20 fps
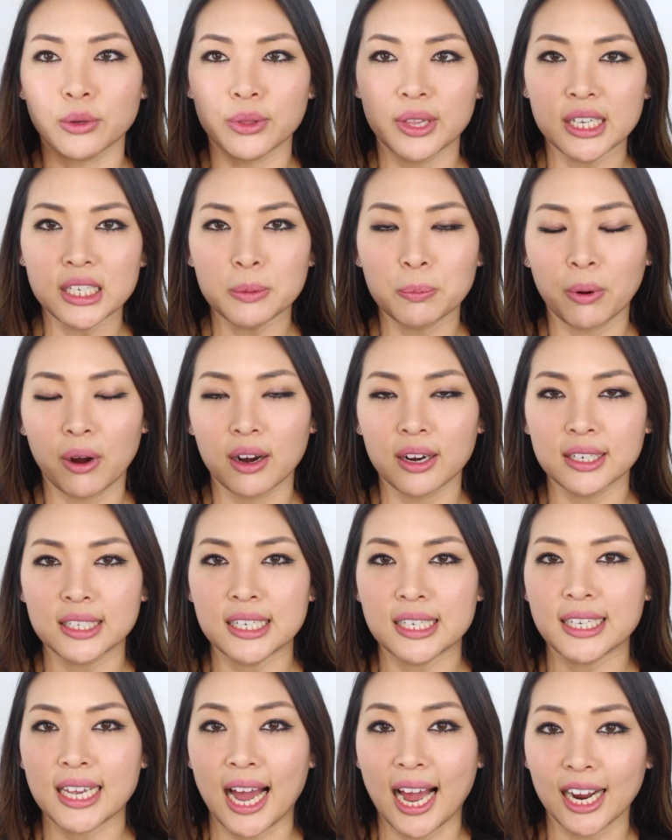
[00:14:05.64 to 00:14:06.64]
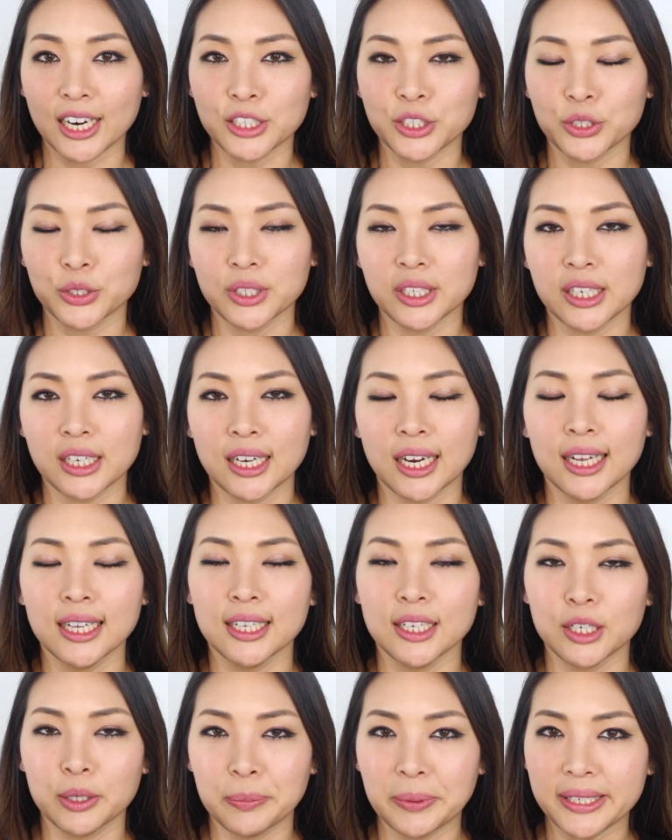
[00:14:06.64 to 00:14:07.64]
So this product is actually a
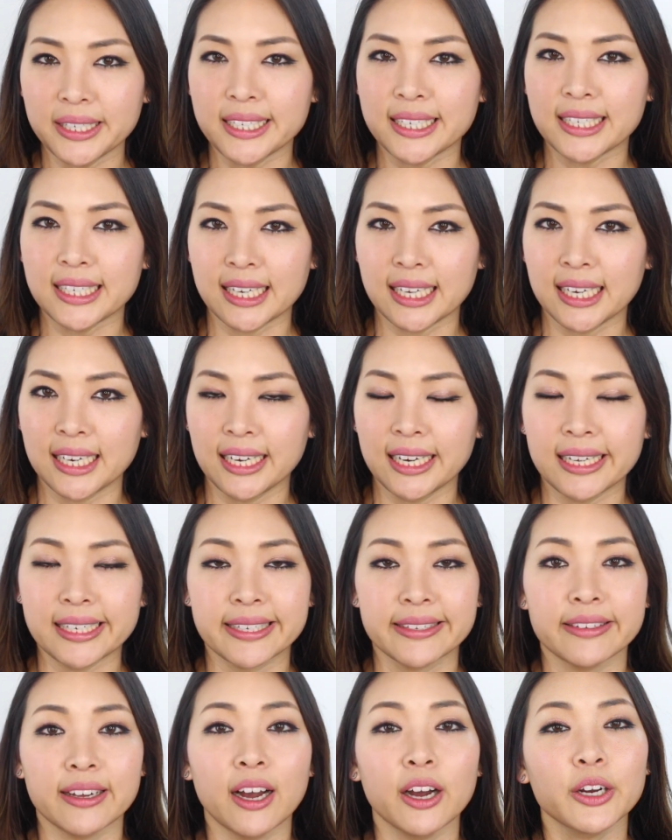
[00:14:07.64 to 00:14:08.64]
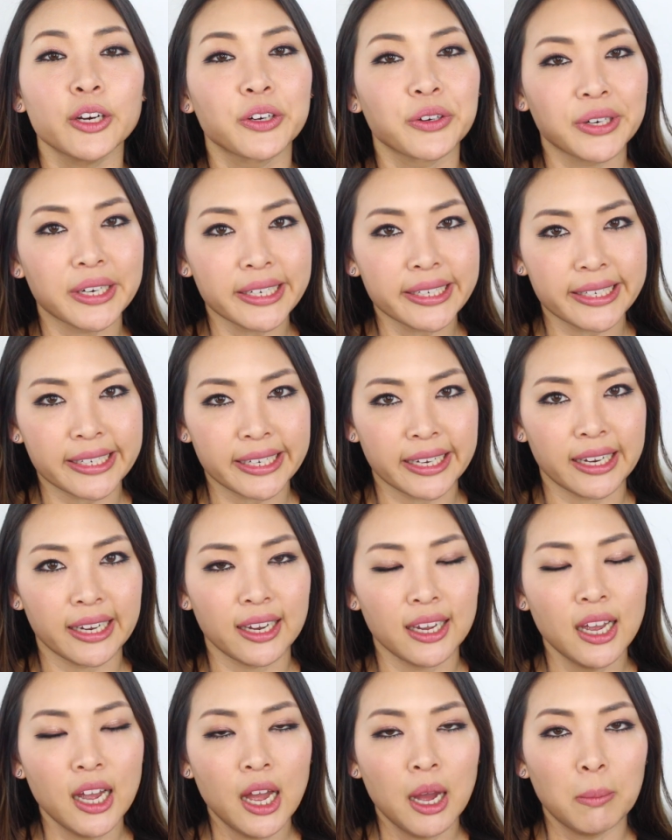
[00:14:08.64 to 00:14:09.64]
little bit sticky. It's not
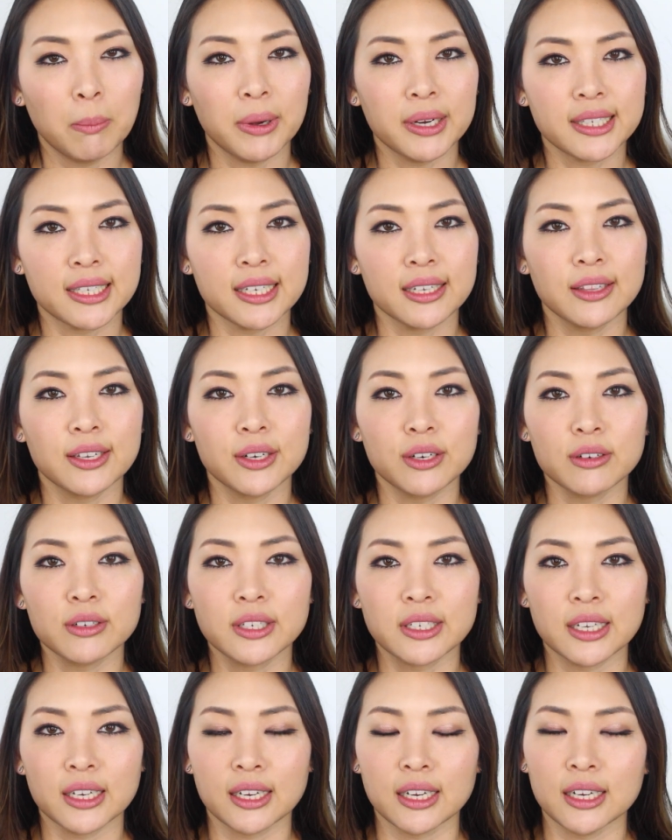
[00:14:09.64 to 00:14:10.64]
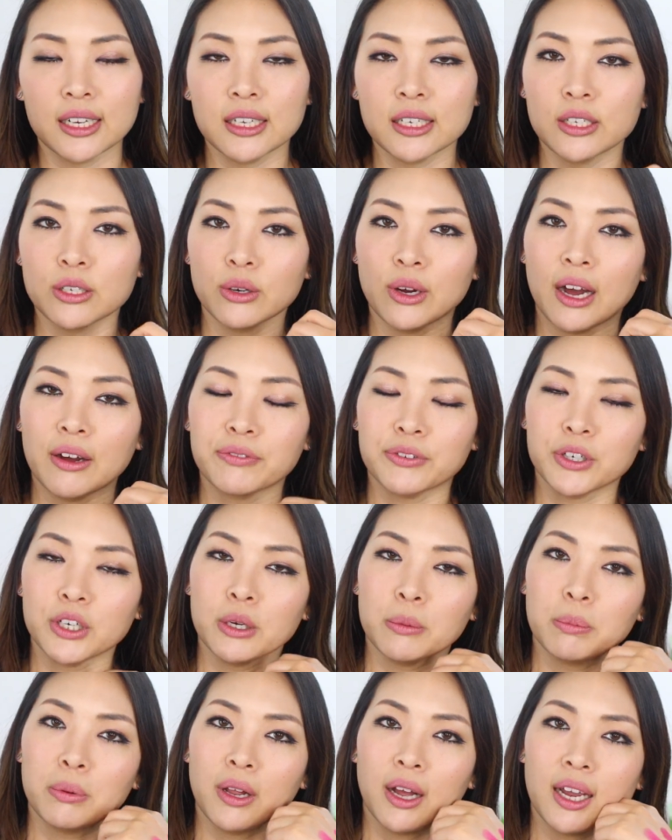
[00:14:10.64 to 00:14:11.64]
greasy, but it's a little sticky. So after
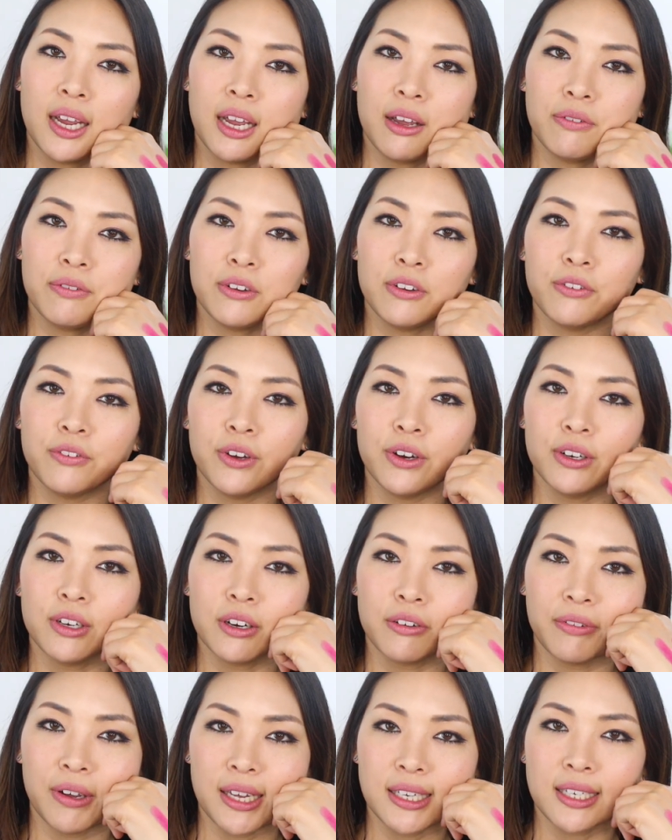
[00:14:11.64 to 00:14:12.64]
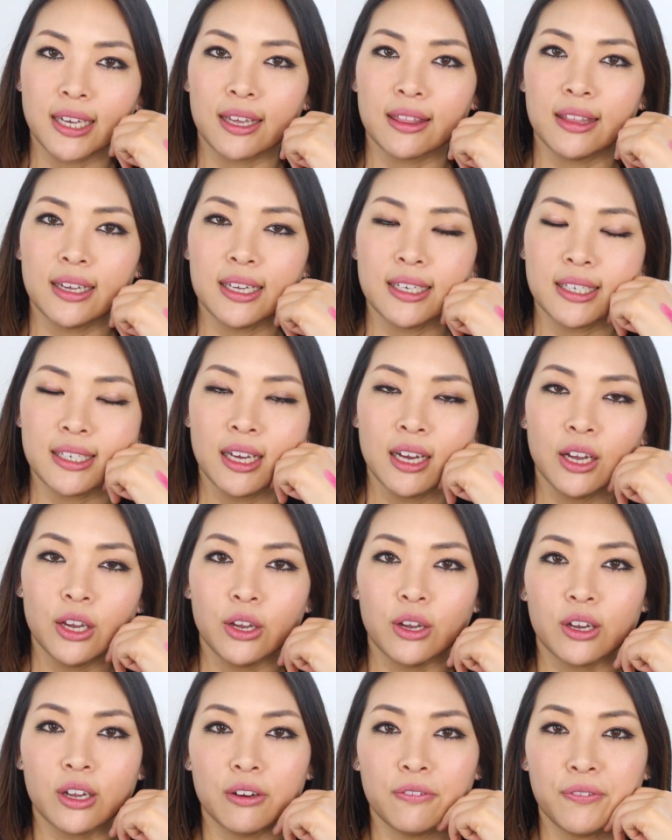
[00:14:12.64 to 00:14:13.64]
you apply it, if you feel your face like this,
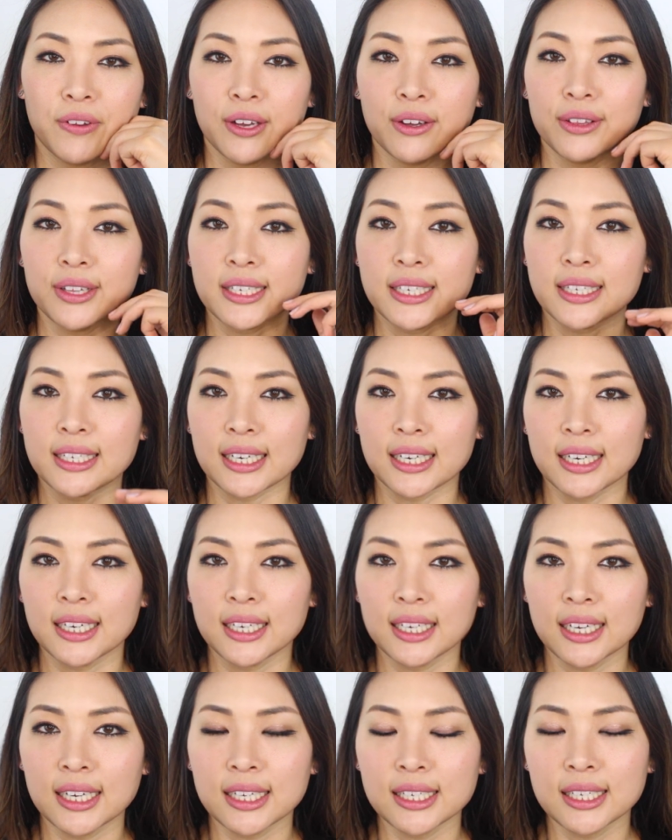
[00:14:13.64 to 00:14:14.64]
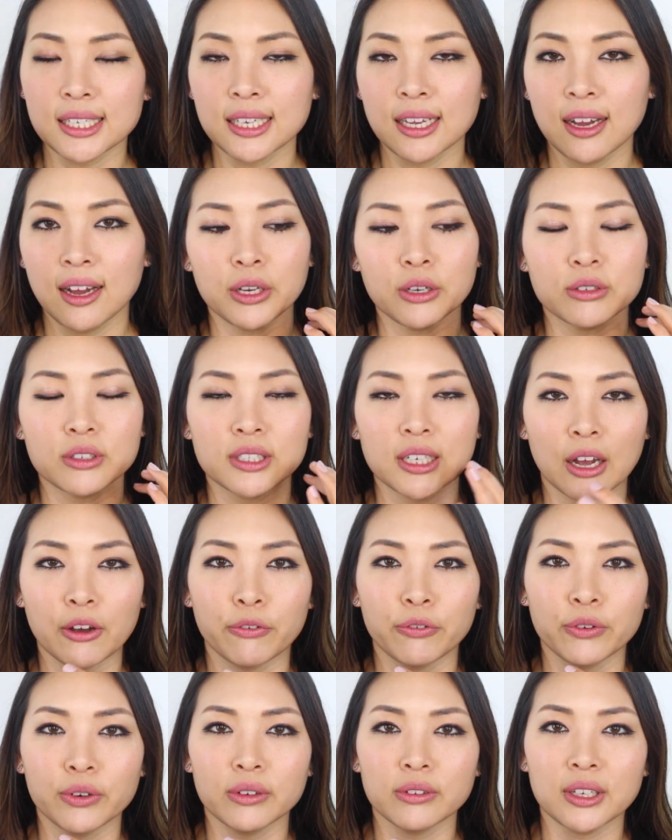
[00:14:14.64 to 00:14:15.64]
you can feel the stickiness. You
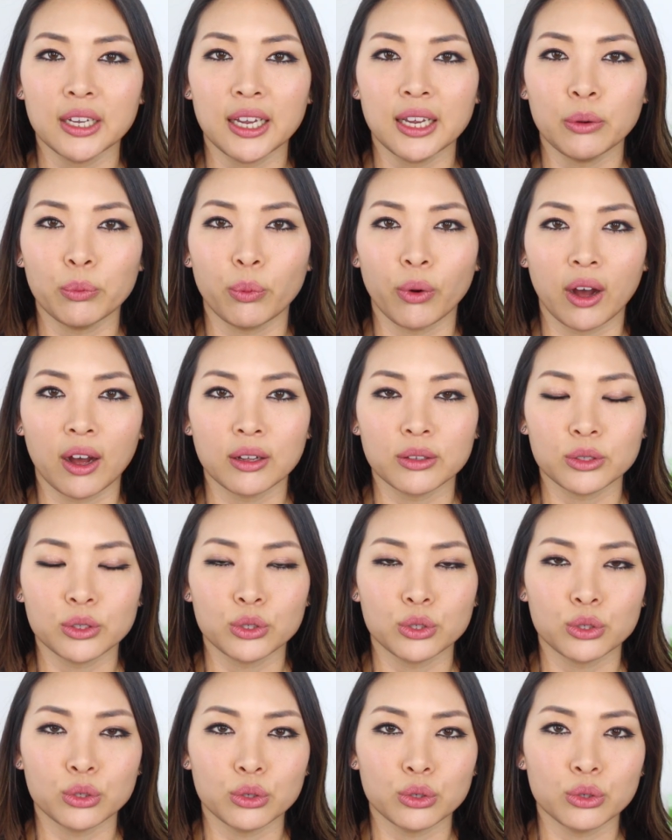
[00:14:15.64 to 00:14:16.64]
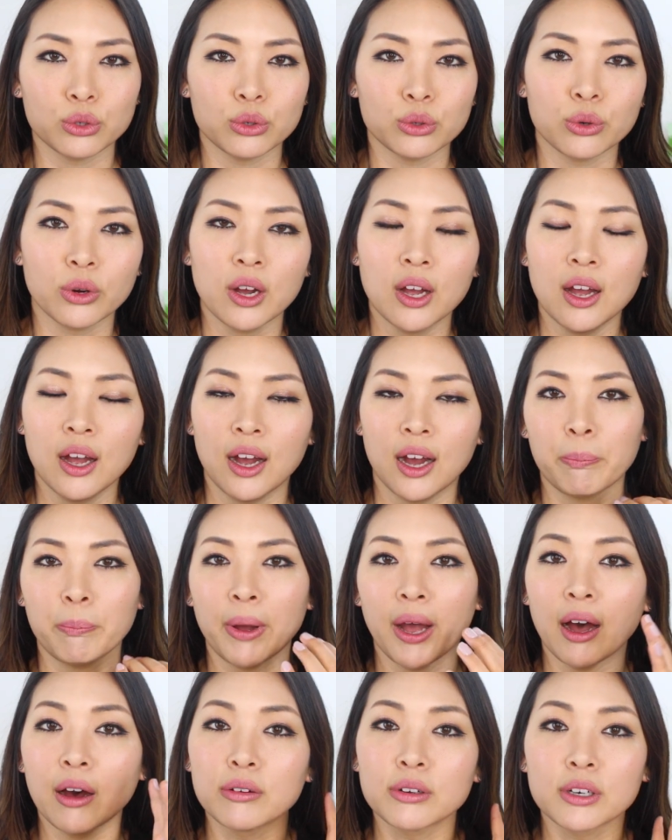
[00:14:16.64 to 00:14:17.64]
definitely want to
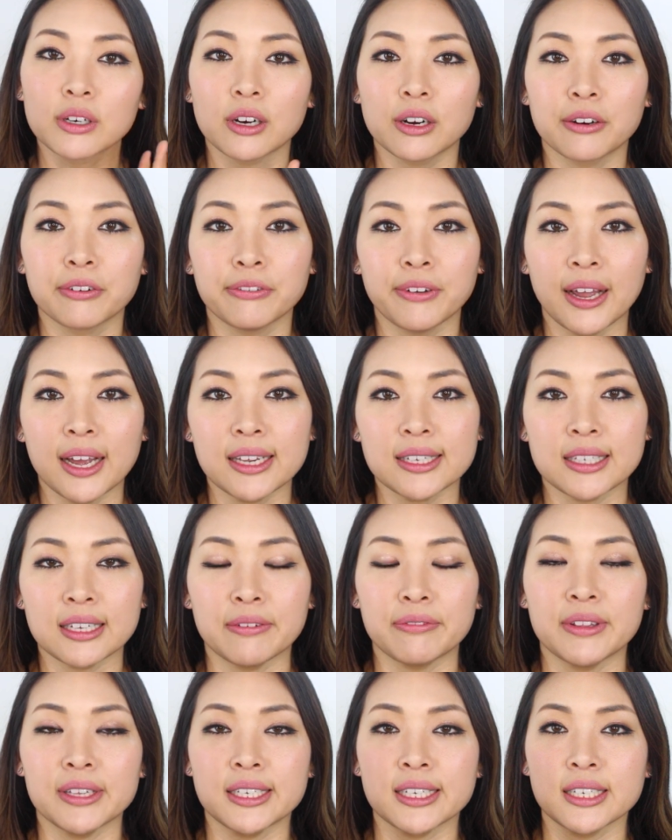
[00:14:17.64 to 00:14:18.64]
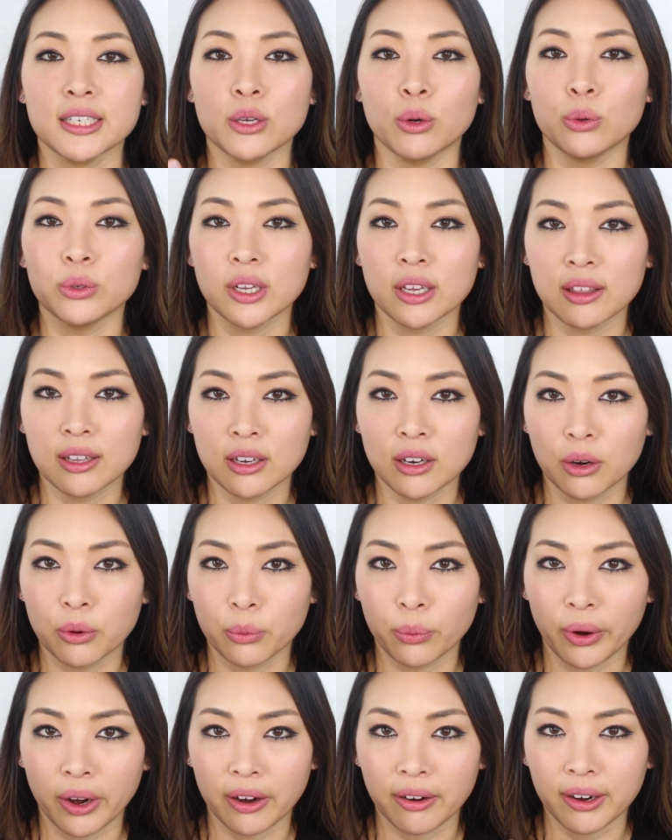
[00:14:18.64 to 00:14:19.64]
powder your face if this is the only thing you're
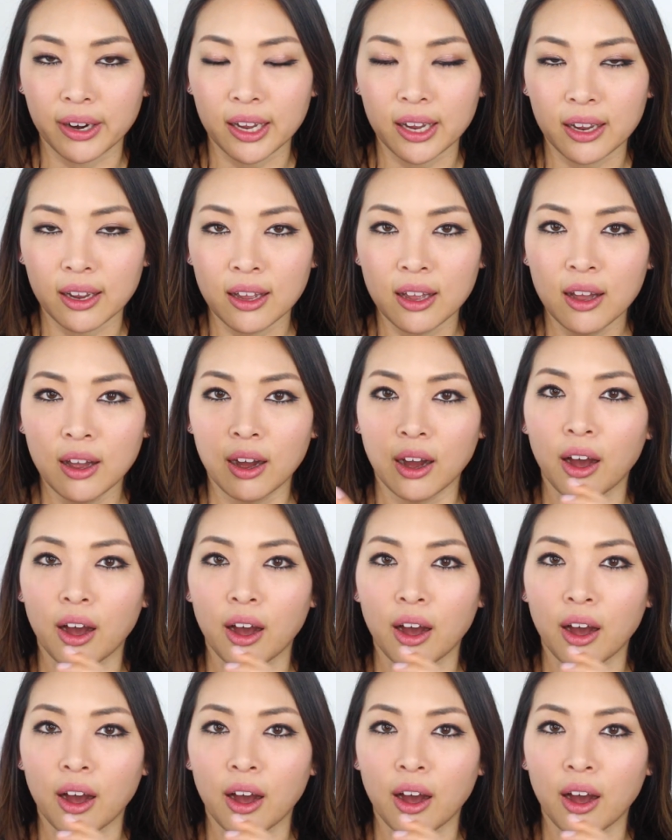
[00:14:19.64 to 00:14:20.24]
wearing.